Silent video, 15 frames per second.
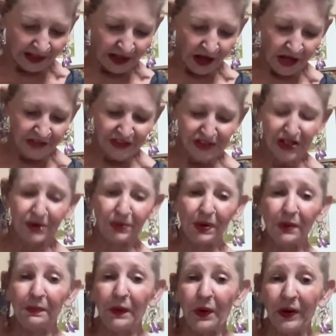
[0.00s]
on zero
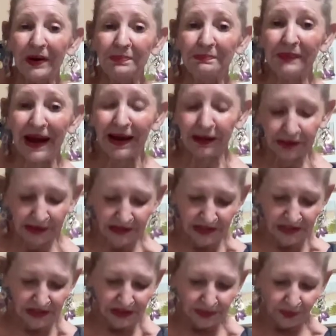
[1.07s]
point
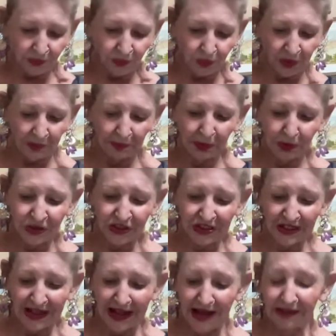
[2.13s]
balance when
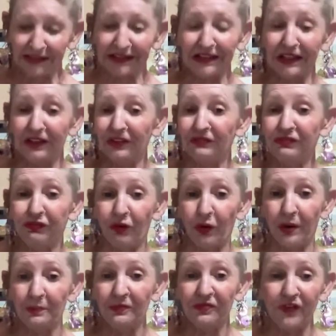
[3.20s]
personality and
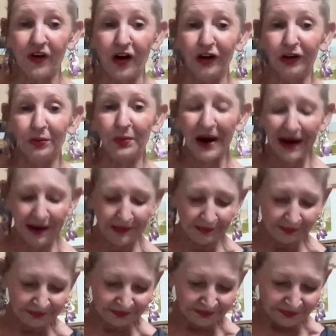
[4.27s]
form fall away.
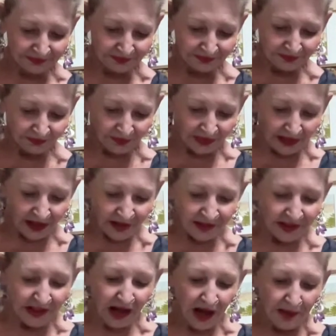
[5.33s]

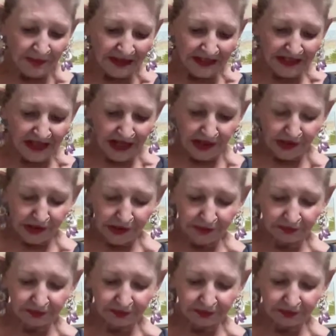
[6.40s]
The commentator